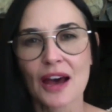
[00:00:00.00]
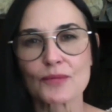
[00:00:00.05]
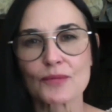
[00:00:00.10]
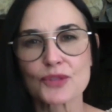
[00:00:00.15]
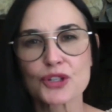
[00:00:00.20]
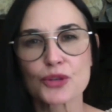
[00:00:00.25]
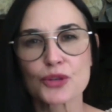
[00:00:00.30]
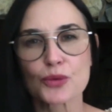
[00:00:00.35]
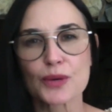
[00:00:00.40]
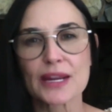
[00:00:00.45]

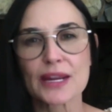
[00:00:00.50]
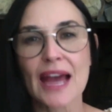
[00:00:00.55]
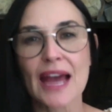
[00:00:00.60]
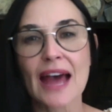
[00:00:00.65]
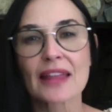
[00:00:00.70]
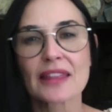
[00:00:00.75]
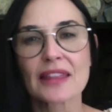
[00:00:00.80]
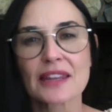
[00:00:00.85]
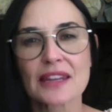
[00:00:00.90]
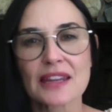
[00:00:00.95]
to
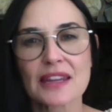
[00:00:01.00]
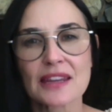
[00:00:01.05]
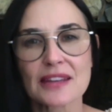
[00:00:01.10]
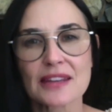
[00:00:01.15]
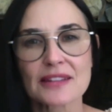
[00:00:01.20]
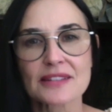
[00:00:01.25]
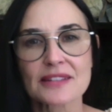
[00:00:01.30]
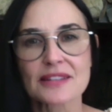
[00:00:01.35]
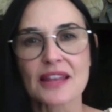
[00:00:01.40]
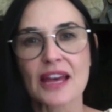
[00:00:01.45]

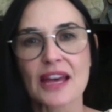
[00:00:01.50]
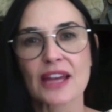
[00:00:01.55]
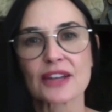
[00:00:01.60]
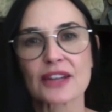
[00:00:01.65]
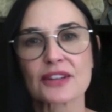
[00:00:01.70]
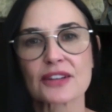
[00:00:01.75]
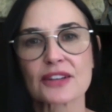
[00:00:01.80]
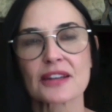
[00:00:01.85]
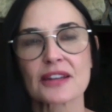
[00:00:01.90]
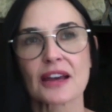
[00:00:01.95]
realities
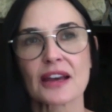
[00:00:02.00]
that